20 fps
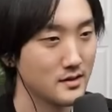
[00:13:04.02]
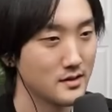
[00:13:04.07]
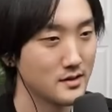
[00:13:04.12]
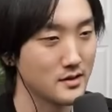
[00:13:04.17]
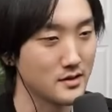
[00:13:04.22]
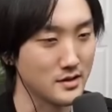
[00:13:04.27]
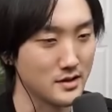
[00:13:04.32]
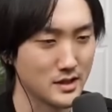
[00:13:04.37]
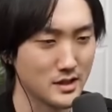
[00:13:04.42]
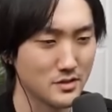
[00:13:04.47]

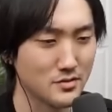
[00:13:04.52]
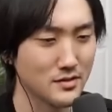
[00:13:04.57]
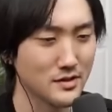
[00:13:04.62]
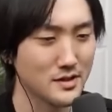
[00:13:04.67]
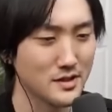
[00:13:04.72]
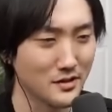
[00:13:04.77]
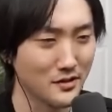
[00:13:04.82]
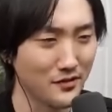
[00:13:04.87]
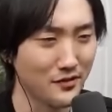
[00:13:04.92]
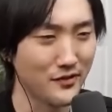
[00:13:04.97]
Dude, this was
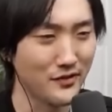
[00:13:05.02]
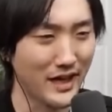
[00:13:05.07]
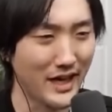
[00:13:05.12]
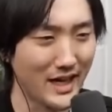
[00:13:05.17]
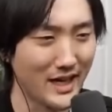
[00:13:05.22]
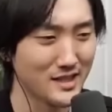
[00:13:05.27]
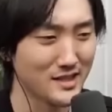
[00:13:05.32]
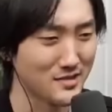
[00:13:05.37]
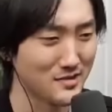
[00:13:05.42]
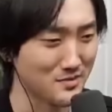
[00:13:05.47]
a
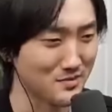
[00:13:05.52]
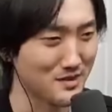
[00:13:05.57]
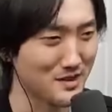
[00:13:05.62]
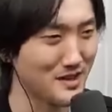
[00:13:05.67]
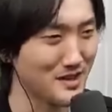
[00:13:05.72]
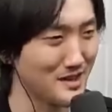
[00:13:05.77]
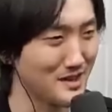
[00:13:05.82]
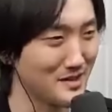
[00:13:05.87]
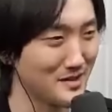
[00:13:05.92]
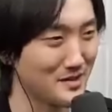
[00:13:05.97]
fast
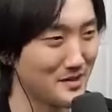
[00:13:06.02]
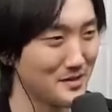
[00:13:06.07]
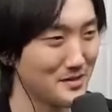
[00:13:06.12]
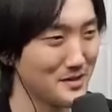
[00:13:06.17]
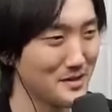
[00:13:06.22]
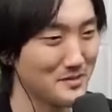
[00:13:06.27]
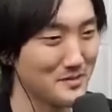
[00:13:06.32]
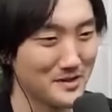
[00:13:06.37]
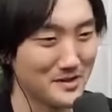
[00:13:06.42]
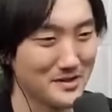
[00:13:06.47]
run.
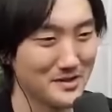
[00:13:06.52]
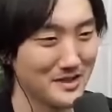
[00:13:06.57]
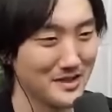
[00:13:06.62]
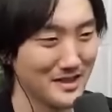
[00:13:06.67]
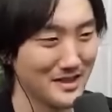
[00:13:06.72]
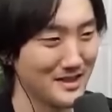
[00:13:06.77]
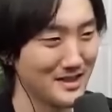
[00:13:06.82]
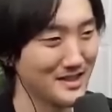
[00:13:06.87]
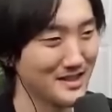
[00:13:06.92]
Holy moly.